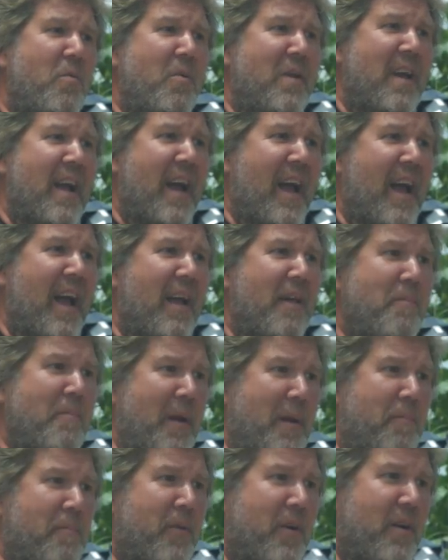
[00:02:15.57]
We had
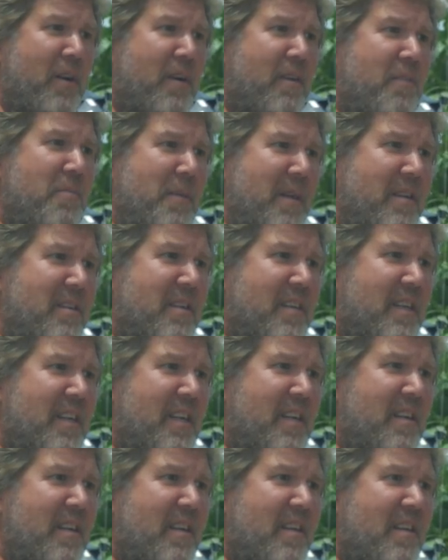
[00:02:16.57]
meat birds, meat
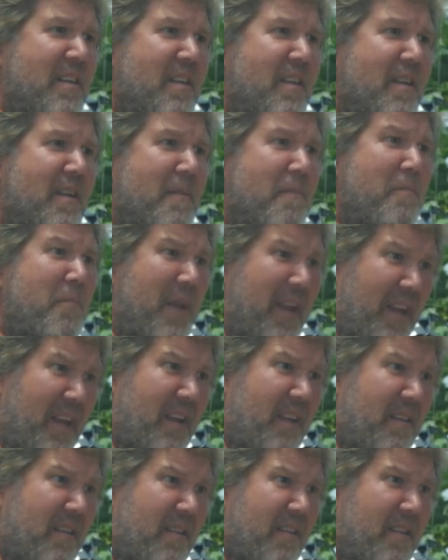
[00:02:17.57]
chickens,
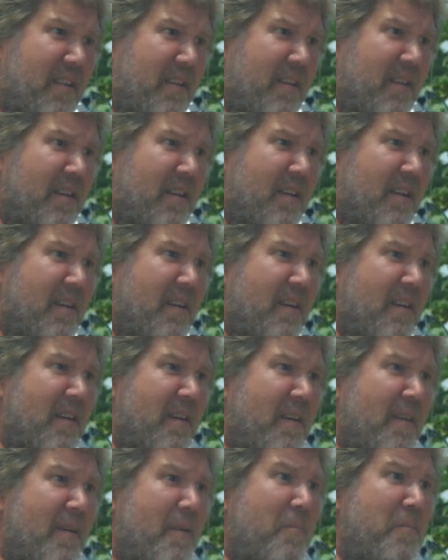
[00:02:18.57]
pigs,
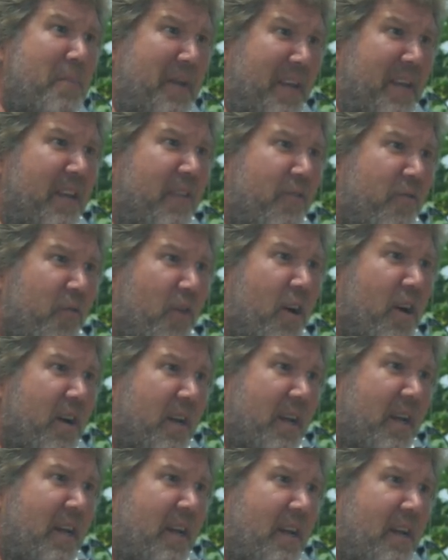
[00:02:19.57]
bees for
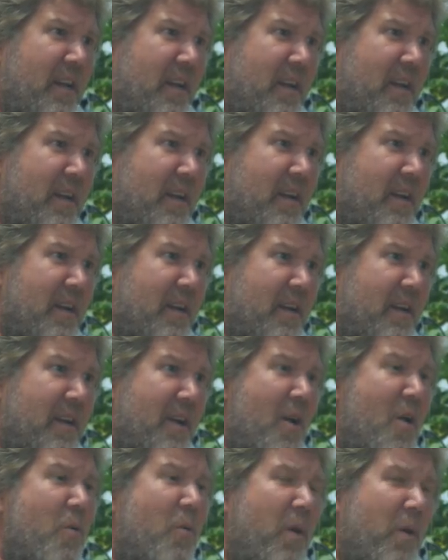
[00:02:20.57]
honey.
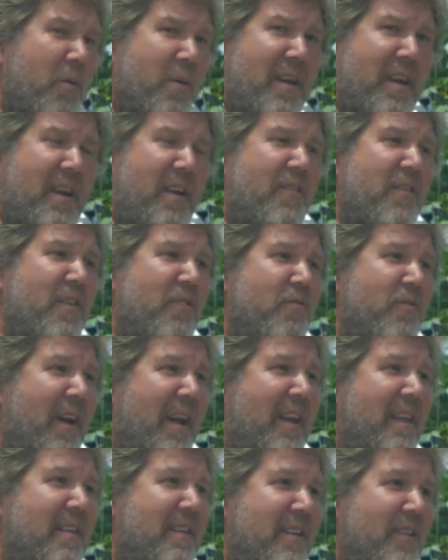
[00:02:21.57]
We were even
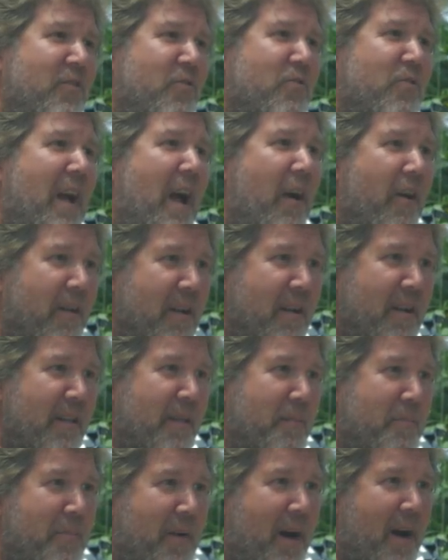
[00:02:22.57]
raising trout
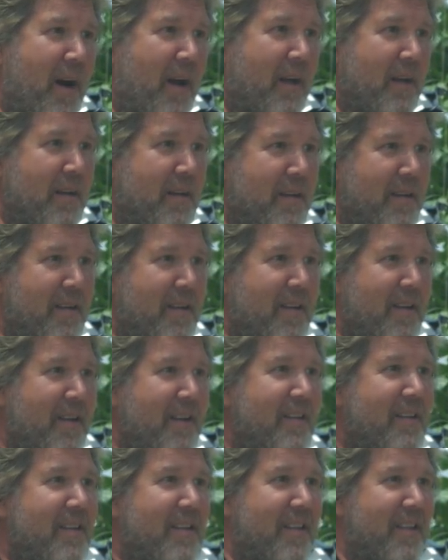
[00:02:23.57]
in the pond
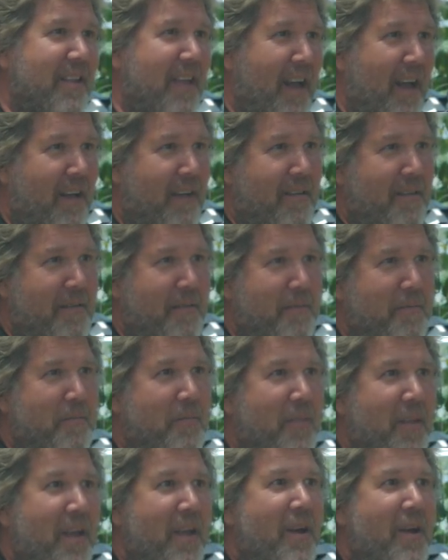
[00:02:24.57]
to sell.
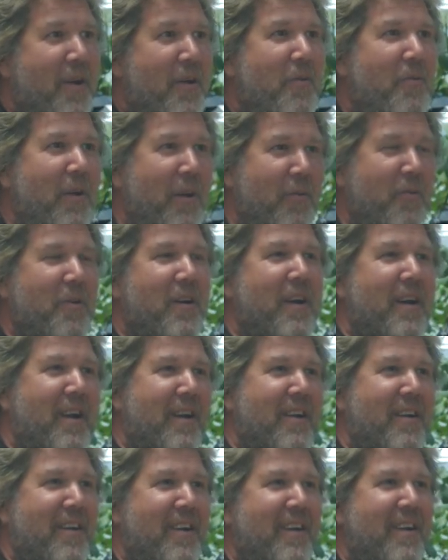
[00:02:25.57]
We were